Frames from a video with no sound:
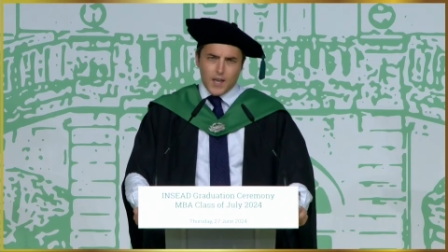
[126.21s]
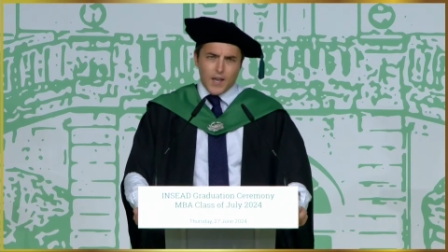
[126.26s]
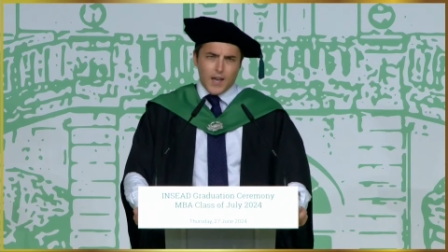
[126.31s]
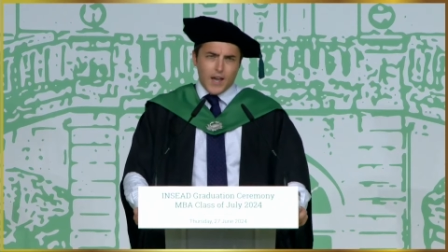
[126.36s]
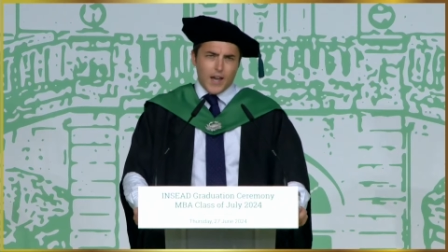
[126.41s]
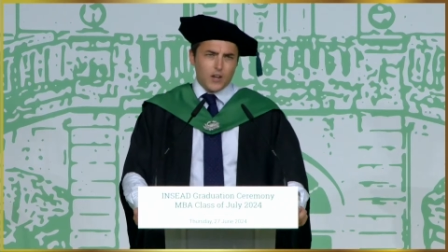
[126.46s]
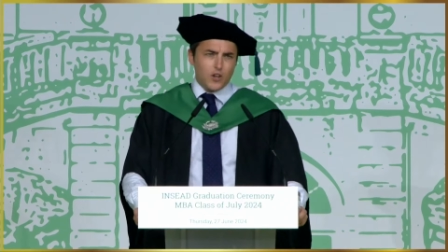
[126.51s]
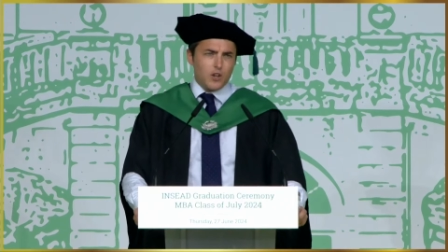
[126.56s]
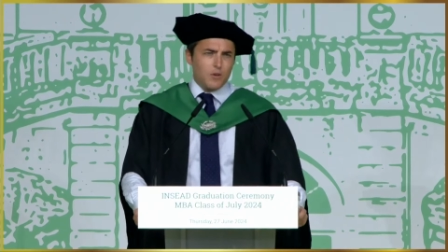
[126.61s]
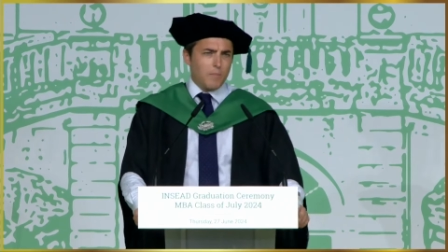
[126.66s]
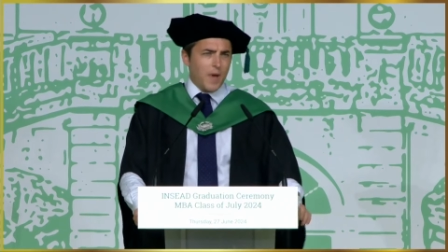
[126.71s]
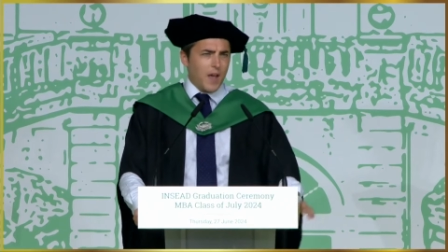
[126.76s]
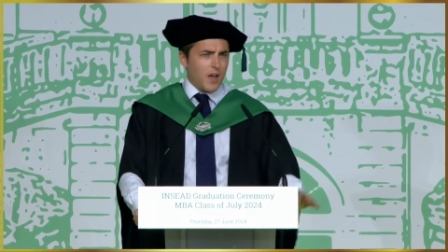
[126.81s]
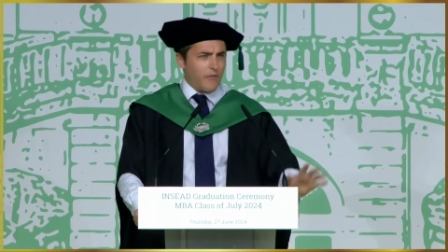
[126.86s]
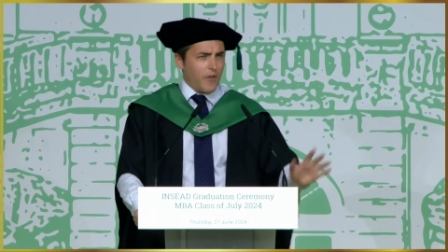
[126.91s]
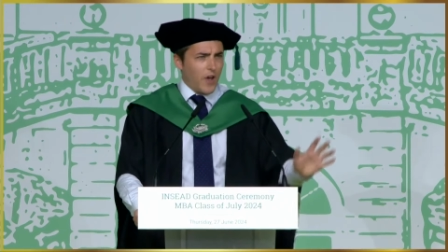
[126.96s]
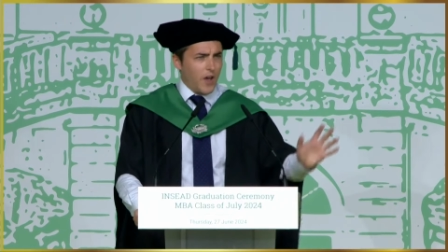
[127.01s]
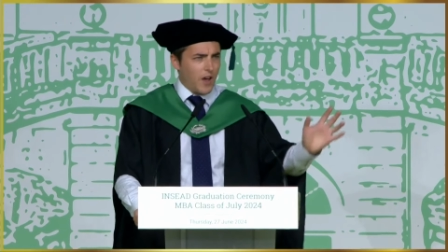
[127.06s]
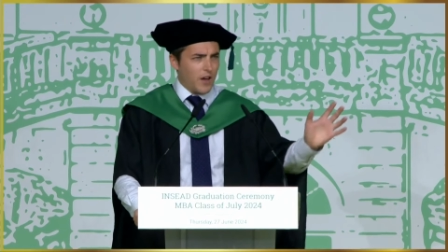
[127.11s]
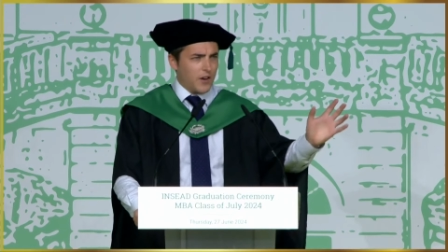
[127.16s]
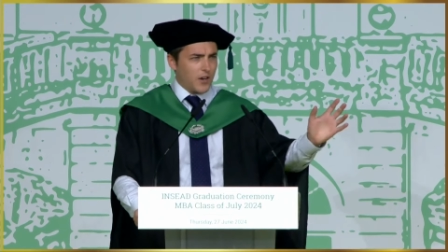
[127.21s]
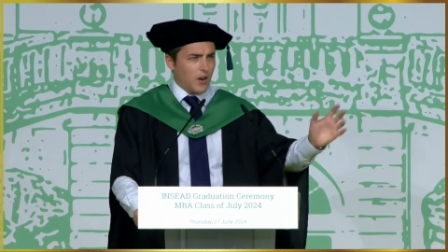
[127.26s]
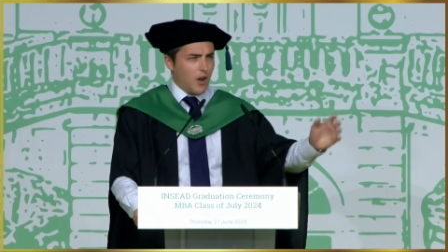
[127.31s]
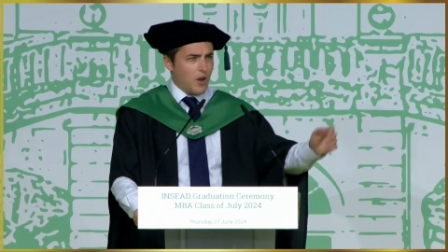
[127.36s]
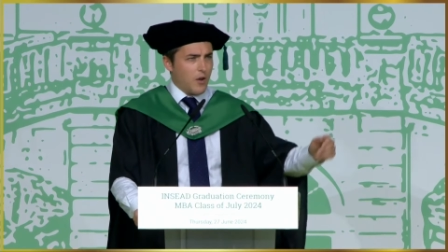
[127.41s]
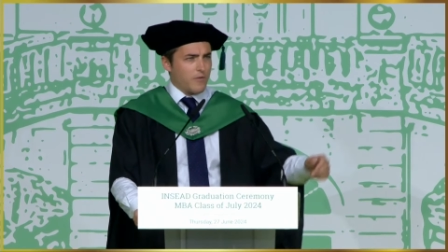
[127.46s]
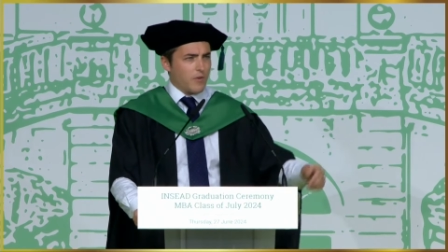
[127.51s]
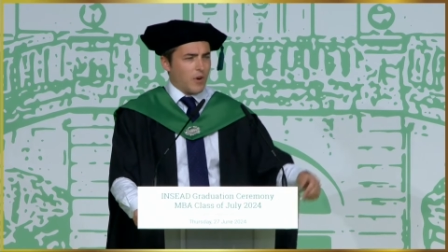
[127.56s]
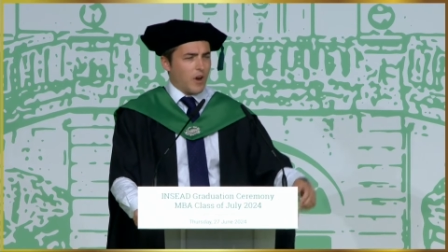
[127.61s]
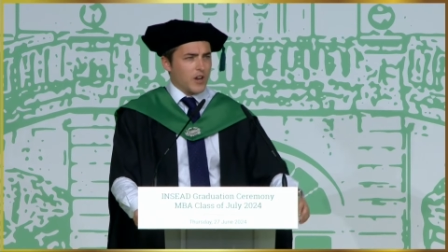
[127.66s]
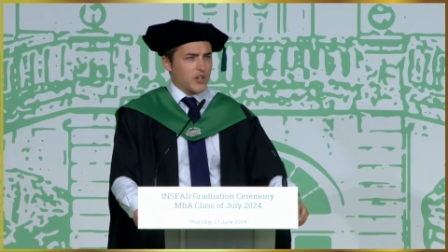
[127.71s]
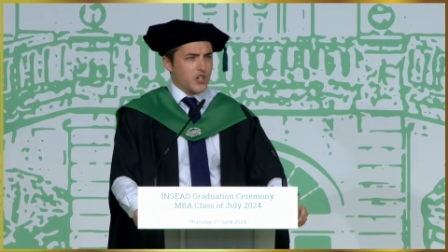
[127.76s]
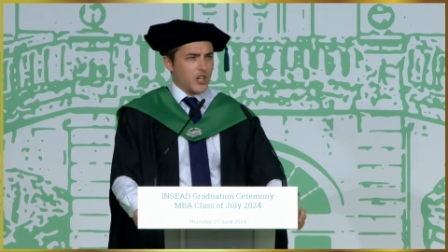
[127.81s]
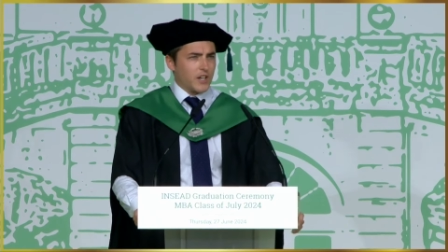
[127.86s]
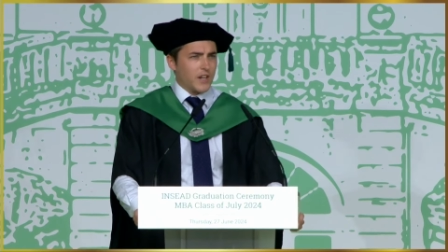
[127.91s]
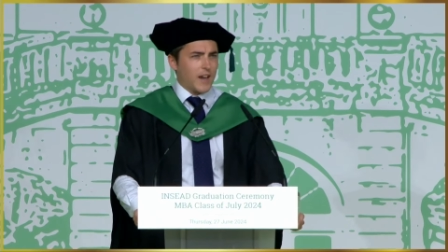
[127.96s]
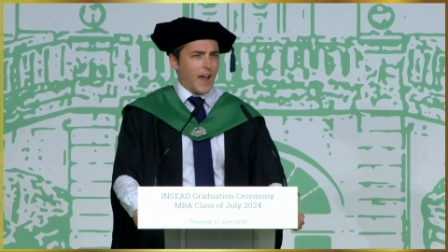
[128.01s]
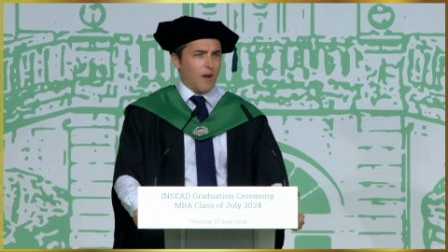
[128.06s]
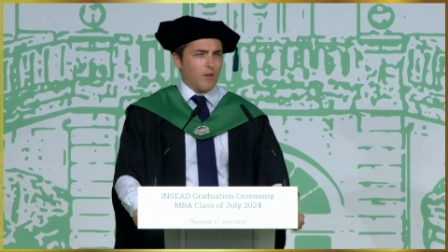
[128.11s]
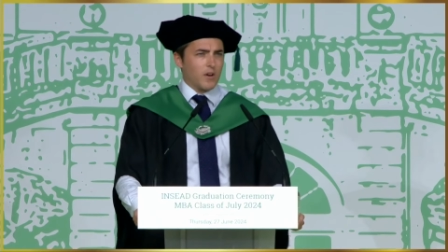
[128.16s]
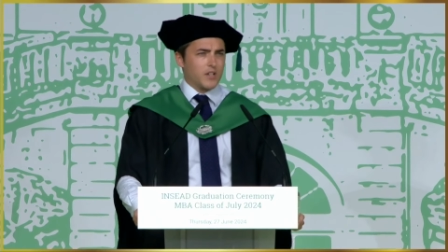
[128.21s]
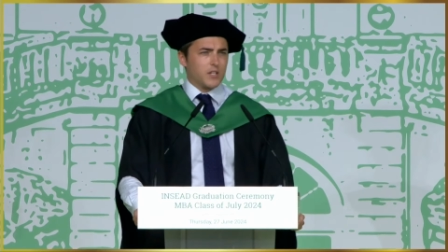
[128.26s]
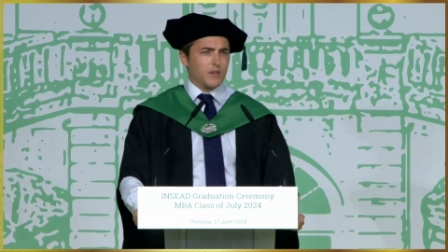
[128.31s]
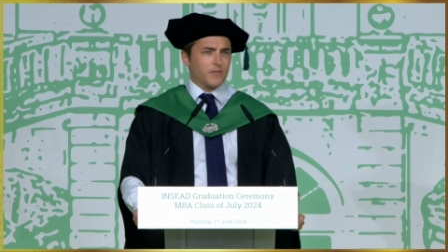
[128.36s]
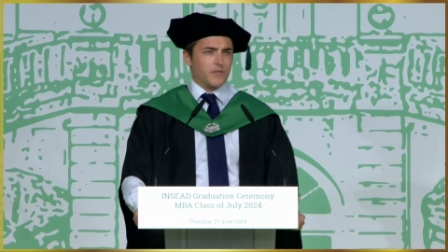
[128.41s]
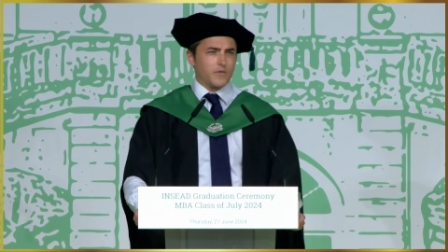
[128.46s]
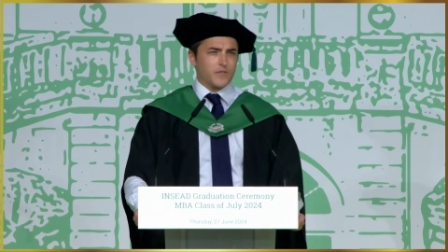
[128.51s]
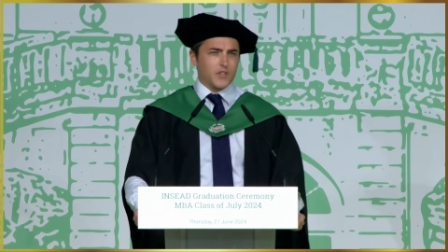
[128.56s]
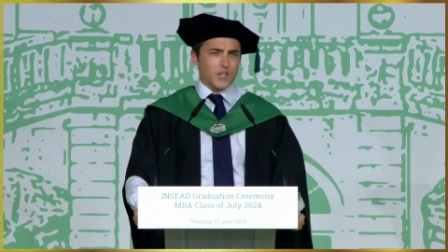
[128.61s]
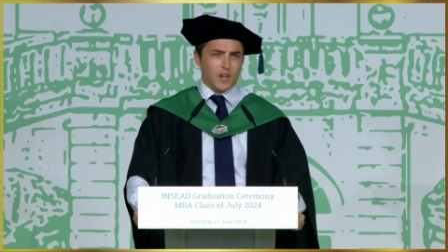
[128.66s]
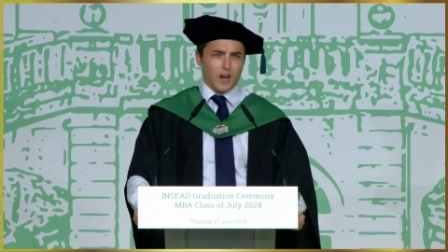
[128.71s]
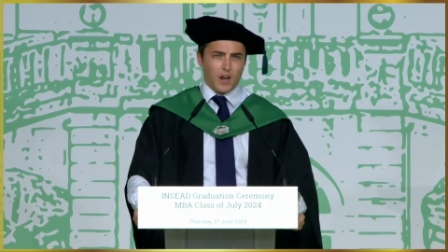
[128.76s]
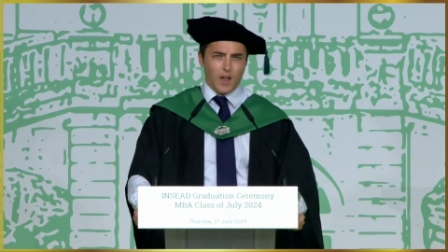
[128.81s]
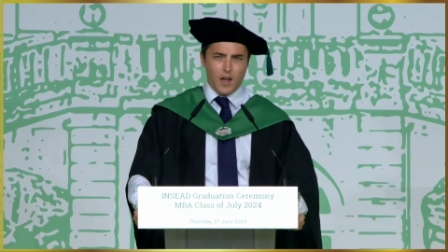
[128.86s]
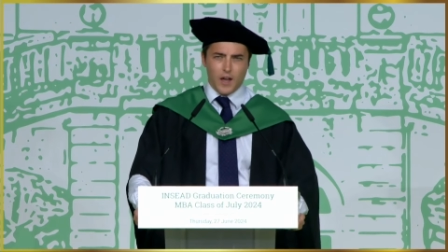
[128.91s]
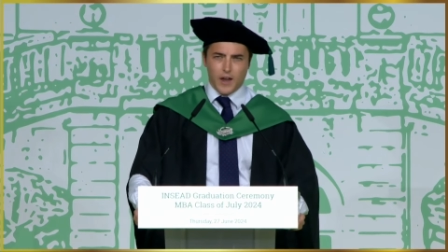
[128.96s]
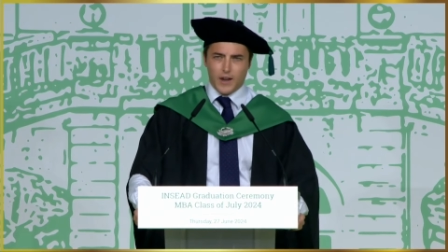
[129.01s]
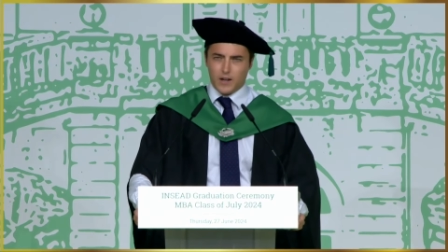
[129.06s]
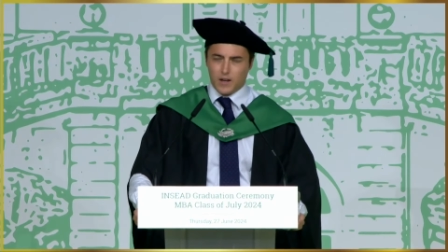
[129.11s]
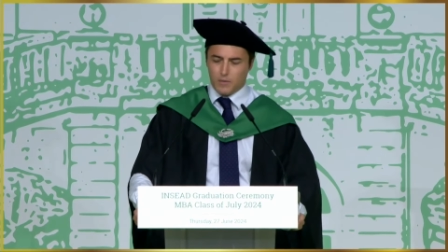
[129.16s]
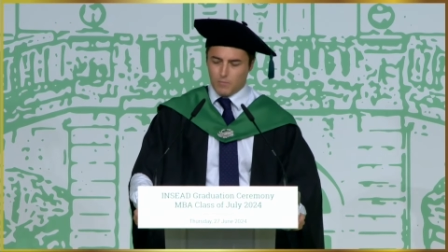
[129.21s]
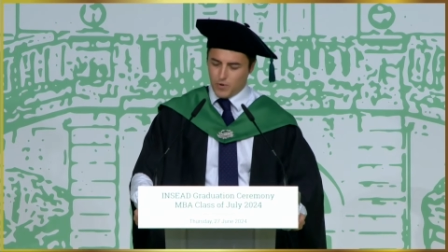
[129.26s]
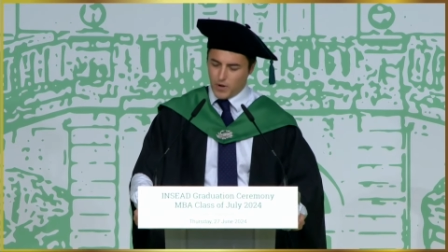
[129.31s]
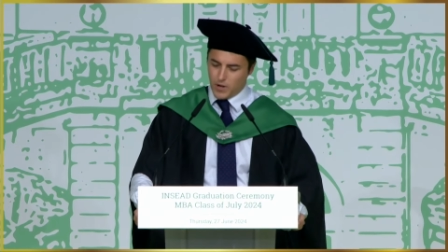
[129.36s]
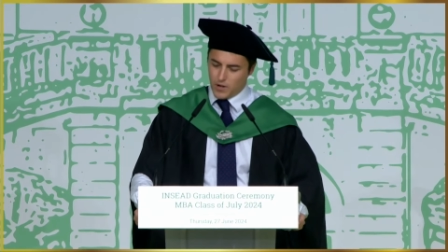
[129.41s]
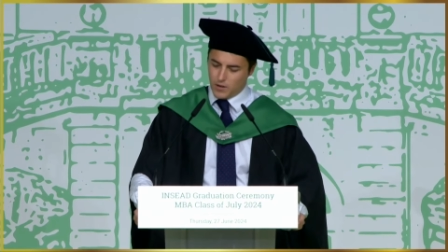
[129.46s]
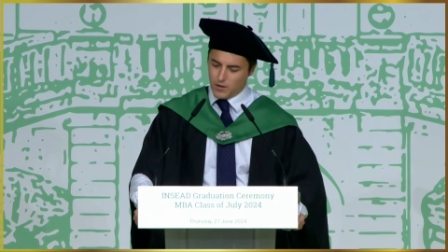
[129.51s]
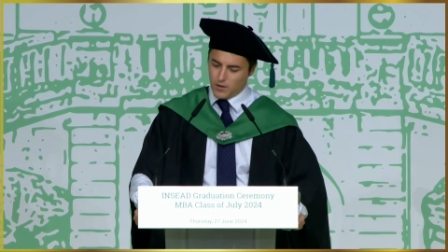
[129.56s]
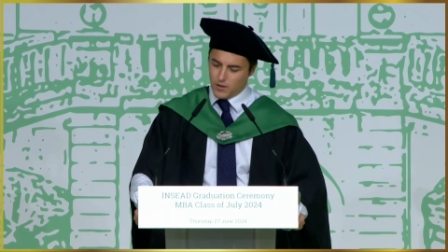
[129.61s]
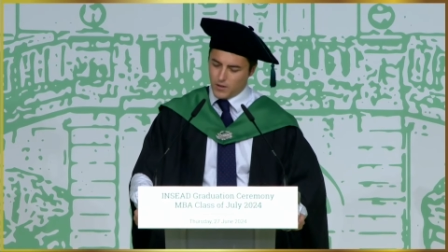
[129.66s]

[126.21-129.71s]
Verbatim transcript: And you may have heard an overarching narrative of decline in Britain.